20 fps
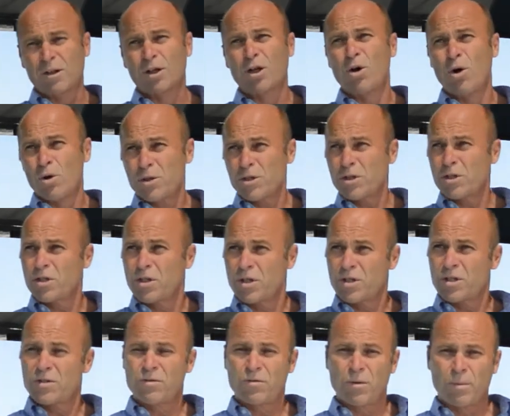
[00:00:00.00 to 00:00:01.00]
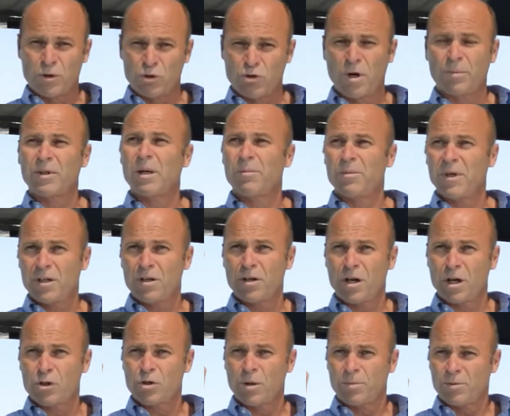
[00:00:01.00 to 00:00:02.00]
the courses just from a drop down menu, you
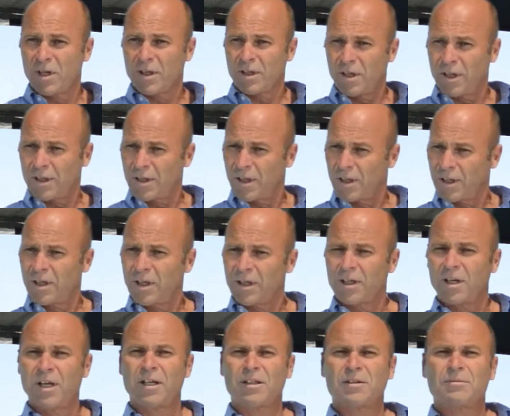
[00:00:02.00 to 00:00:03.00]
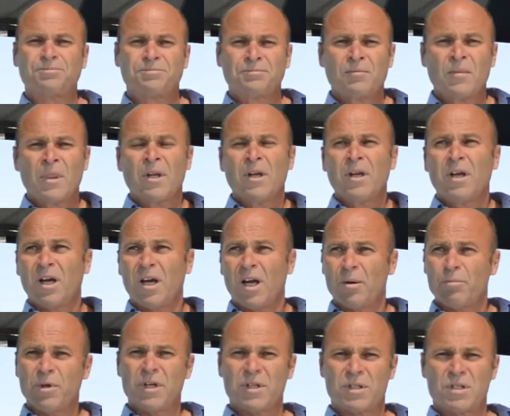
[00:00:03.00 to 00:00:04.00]
go drop, click, click, click, click, click,
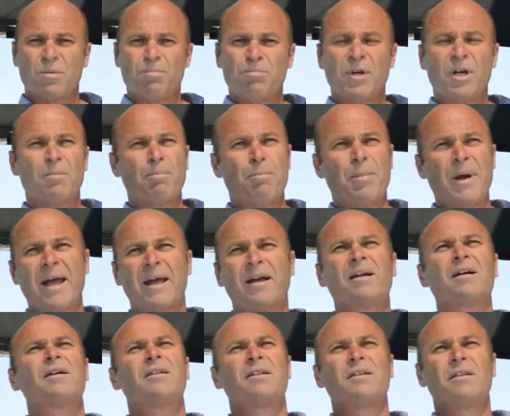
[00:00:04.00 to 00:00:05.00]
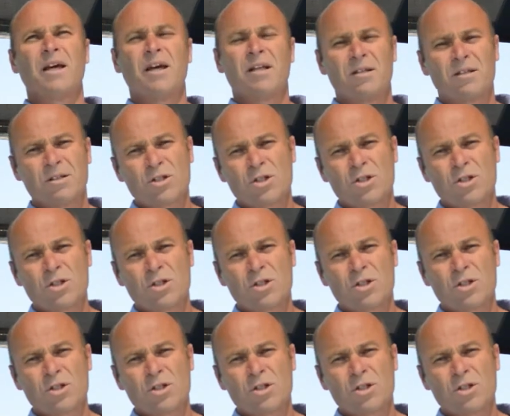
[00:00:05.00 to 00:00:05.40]
hit submit, bang, that